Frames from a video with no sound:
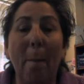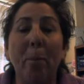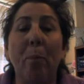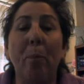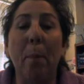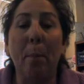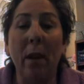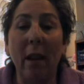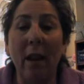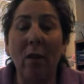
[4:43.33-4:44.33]
But
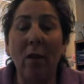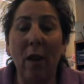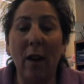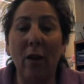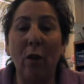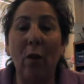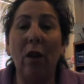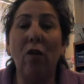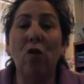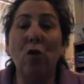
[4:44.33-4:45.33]
place value
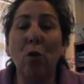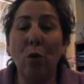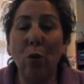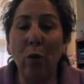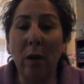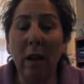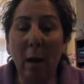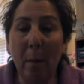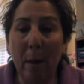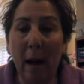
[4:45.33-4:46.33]
is truly
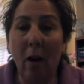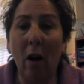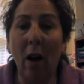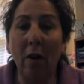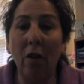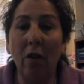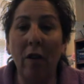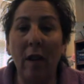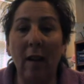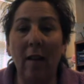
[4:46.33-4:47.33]
about
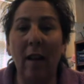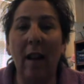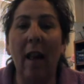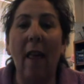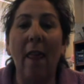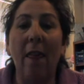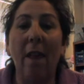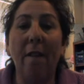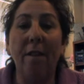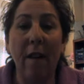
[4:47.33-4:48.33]
understanding
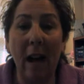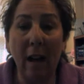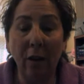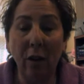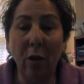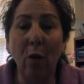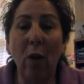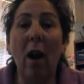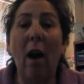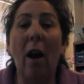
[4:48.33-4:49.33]
the value
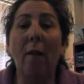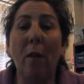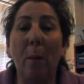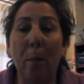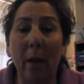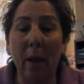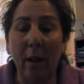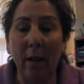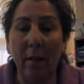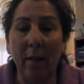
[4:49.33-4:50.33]
of the
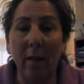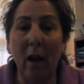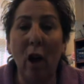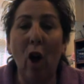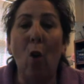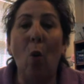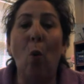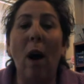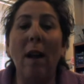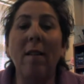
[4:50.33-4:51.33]
place.
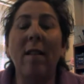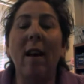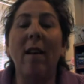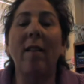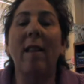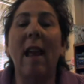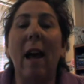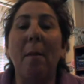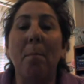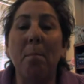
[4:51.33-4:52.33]
What does
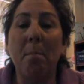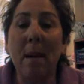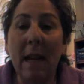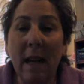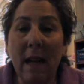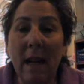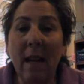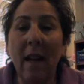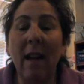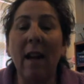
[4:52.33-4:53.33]
that
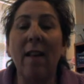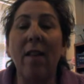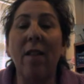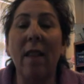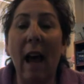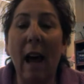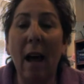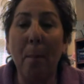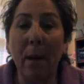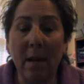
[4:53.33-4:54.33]
mean in
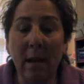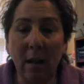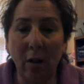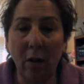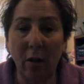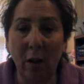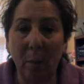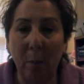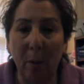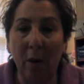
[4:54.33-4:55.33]
that particular
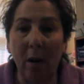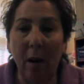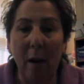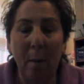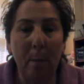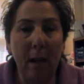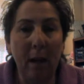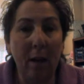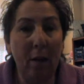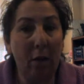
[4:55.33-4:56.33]
number?
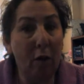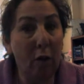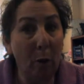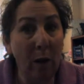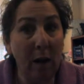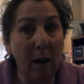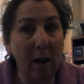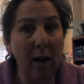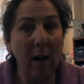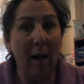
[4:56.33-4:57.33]
Because
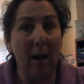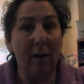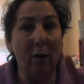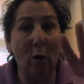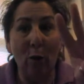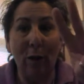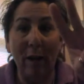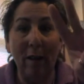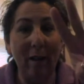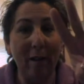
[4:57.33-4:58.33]
3 is only
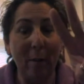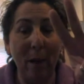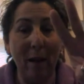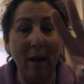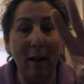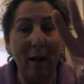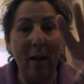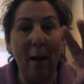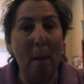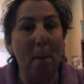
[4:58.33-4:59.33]
this many,
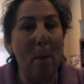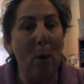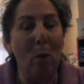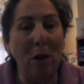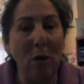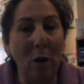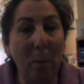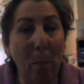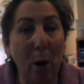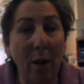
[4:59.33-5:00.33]
But when you
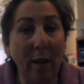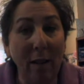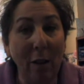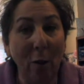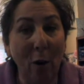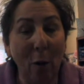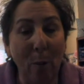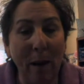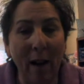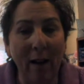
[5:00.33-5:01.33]
put a 0
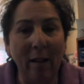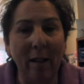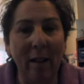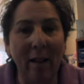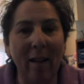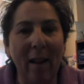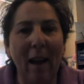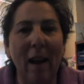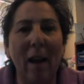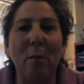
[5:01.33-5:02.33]
behind it,
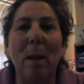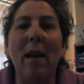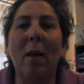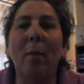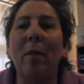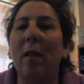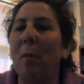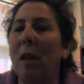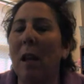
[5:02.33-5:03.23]
it becomes something